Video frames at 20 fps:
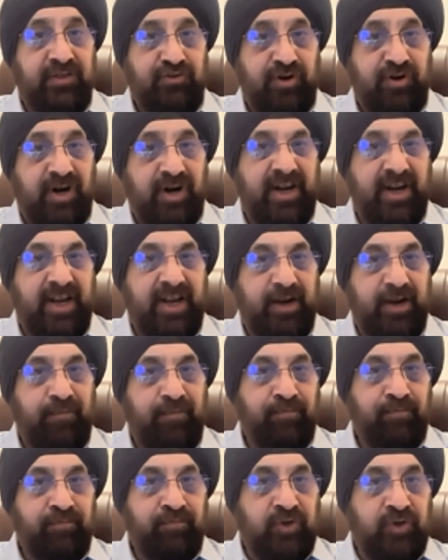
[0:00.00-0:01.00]
struggling
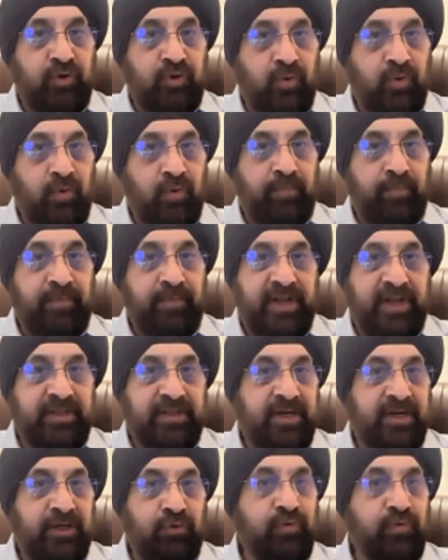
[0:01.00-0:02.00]
to make
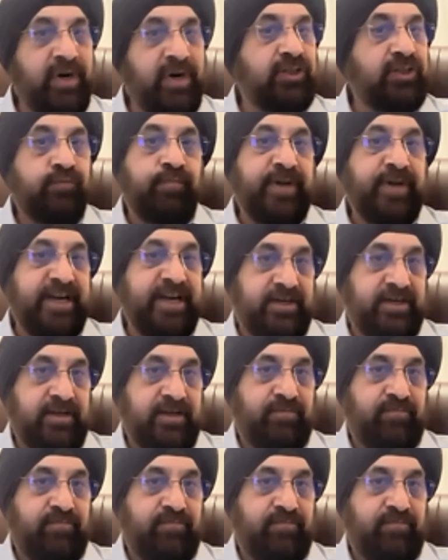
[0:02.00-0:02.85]
their two ends meet.